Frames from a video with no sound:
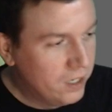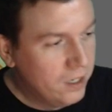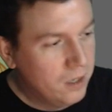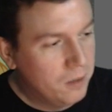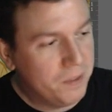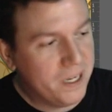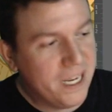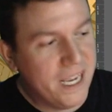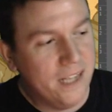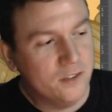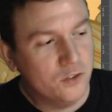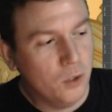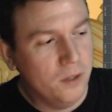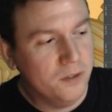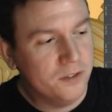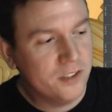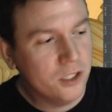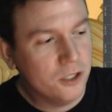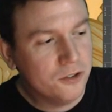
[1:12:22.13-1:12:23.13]
But yeah, so I
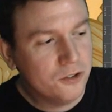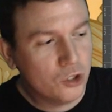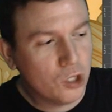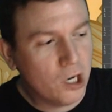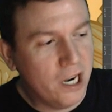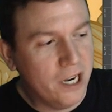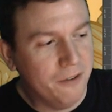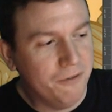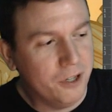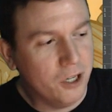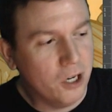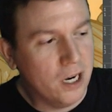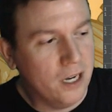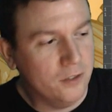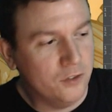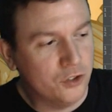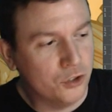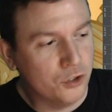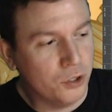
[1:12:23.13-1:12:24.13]
was still trying to figure
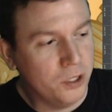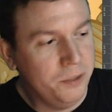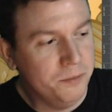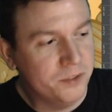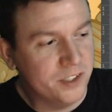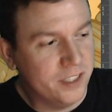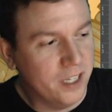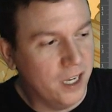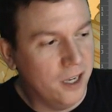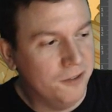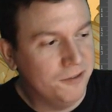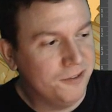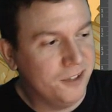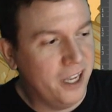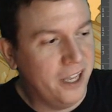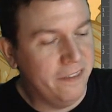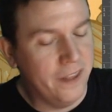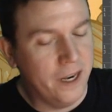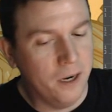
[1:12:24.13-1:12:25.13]
out stream stuff,
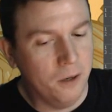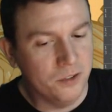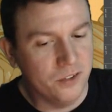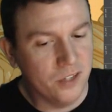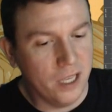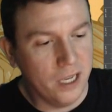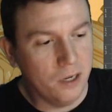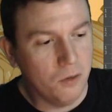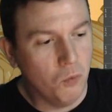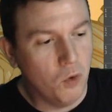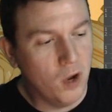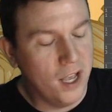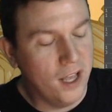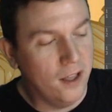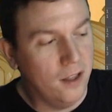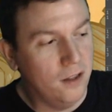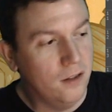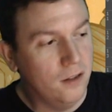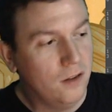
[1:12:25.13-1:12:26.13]
and then I was like,
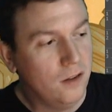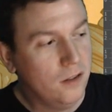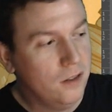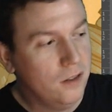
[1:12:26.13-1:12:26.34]
well,